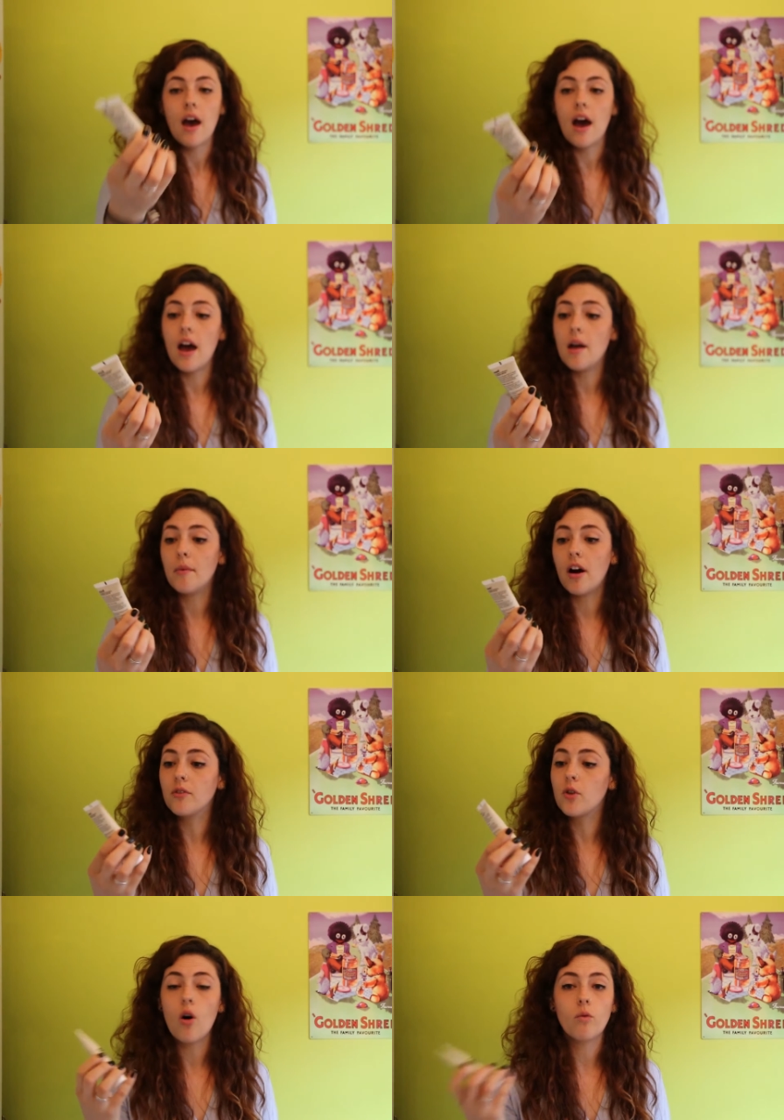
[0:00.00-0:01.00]

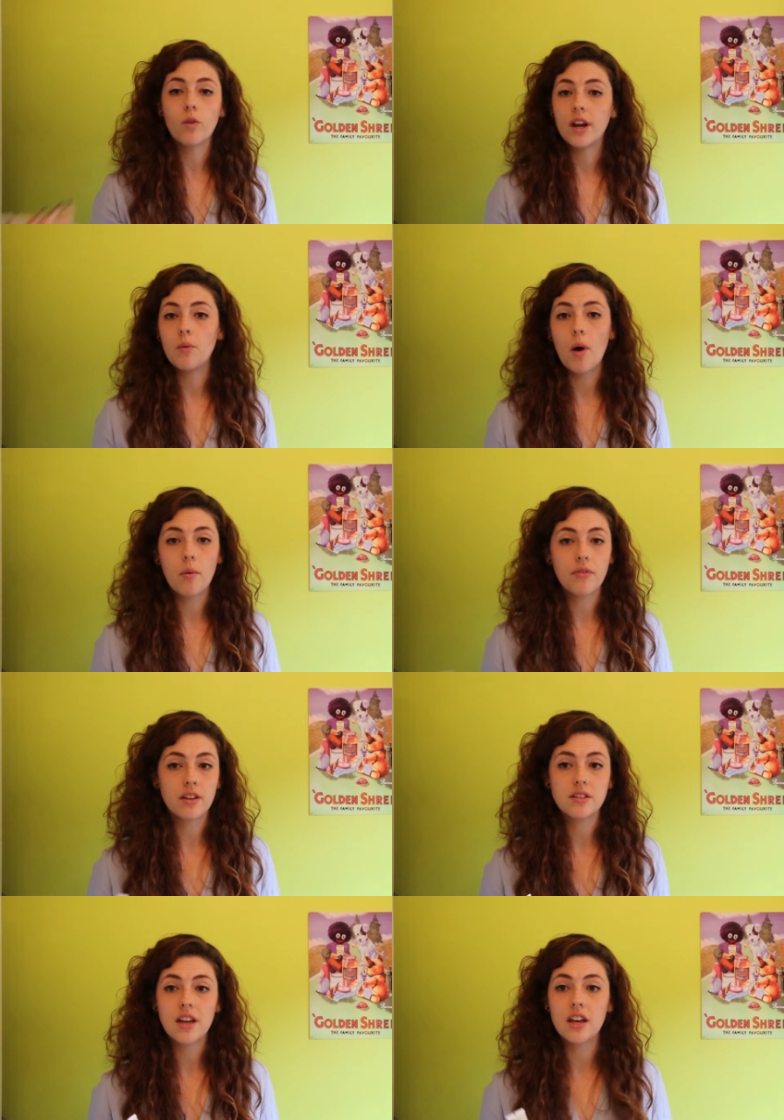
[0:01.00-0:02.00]
I've got on really well with
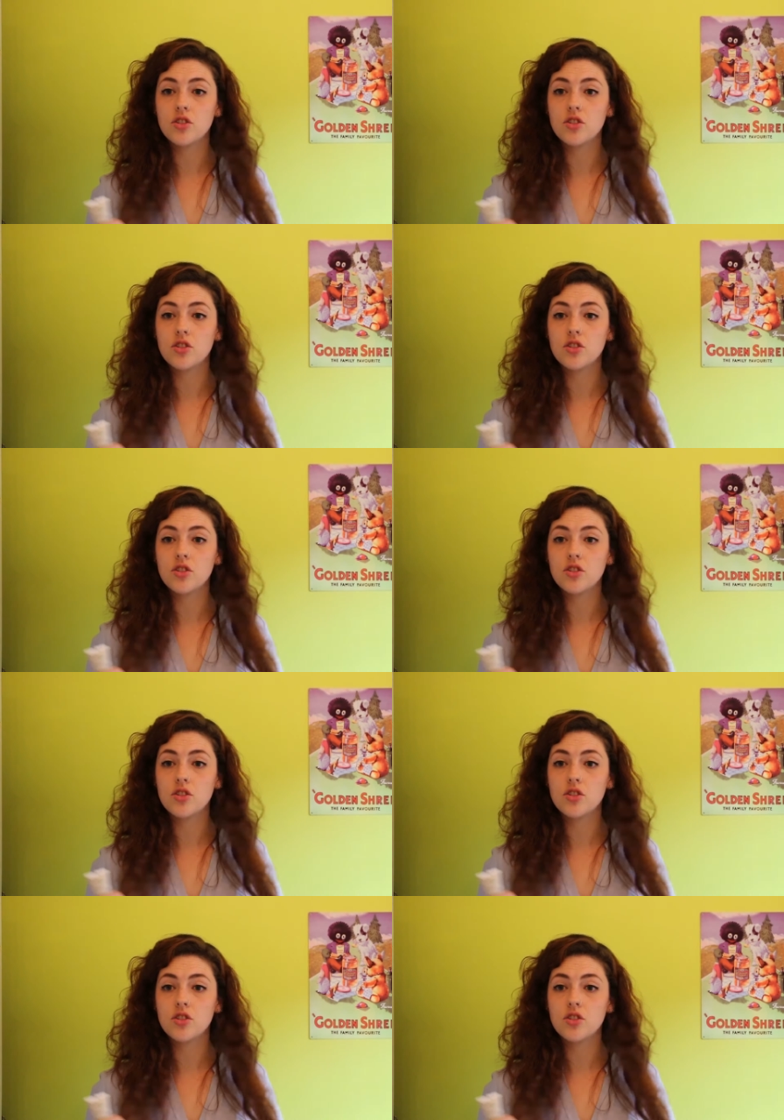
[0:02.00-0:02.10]
that today.